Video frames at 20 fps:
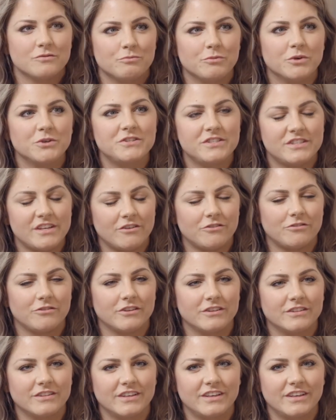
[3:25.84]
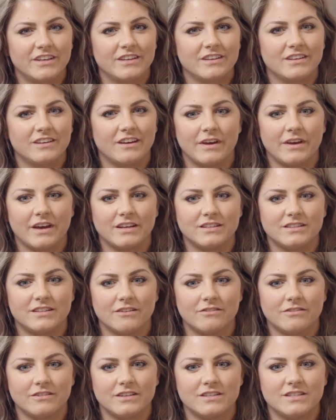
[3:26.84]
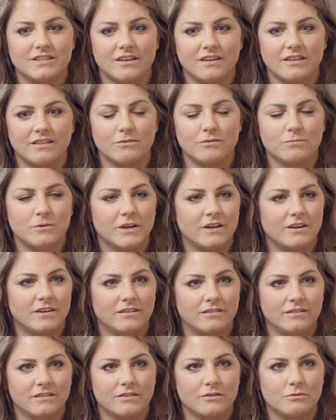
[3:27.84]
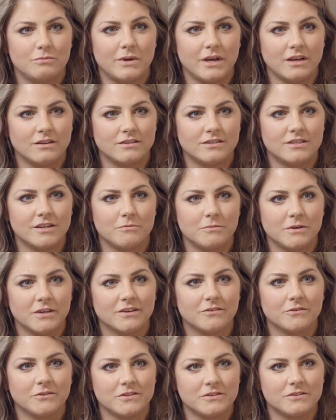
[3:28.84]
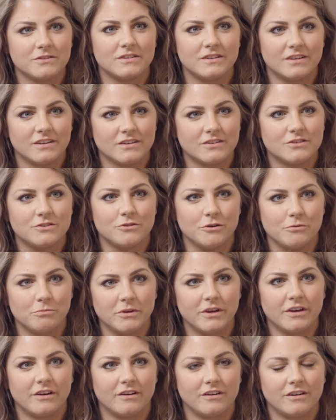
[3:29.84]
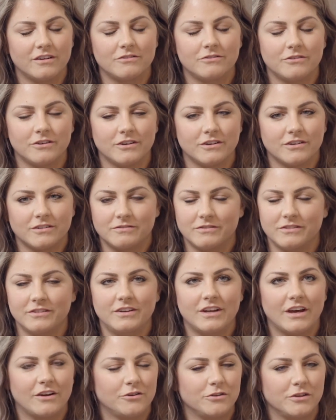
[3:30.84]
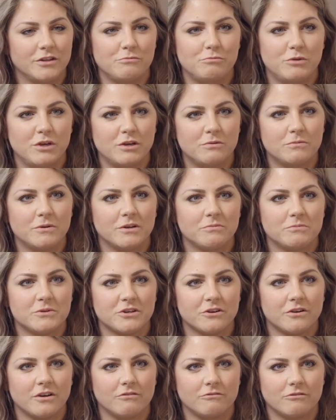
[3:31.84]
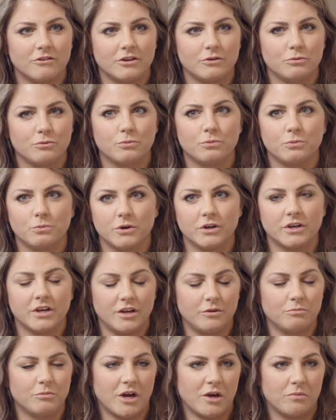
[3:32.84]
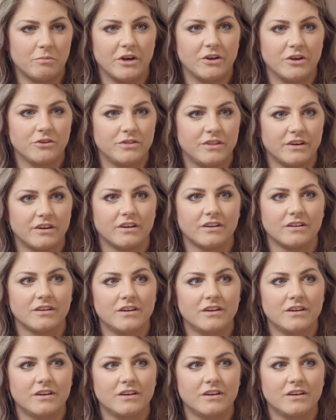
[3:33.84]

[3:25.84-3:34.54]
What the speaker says: Most definitely. I'd definitely say the beginning of the pandemic was extremely hard for not only me, but I'm sure every working mom out there.